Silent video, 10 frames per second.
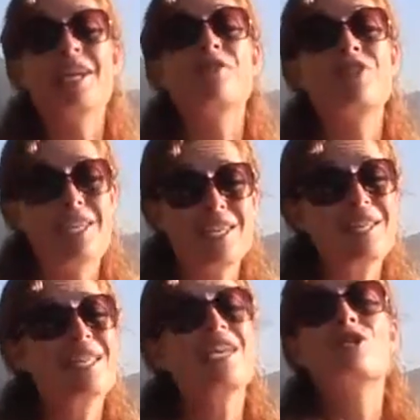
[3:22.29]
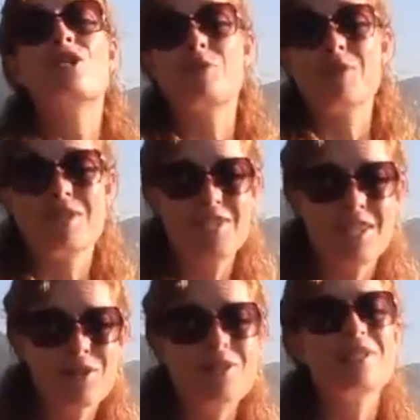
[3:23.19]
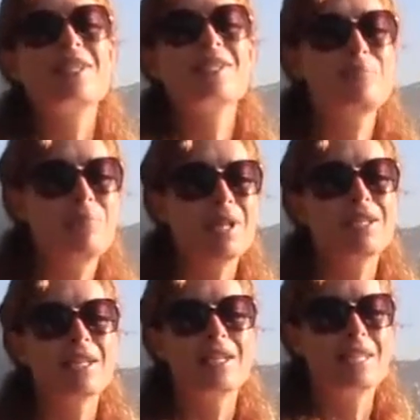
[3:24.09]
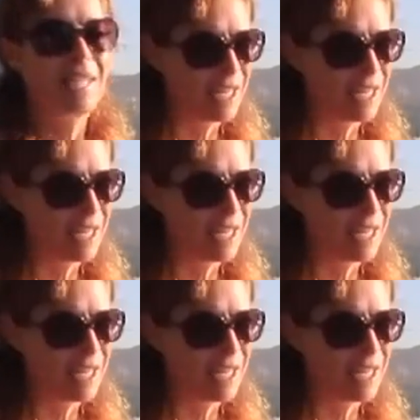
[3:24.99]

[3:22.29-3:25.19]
If it is, you're going to be seriously debilitated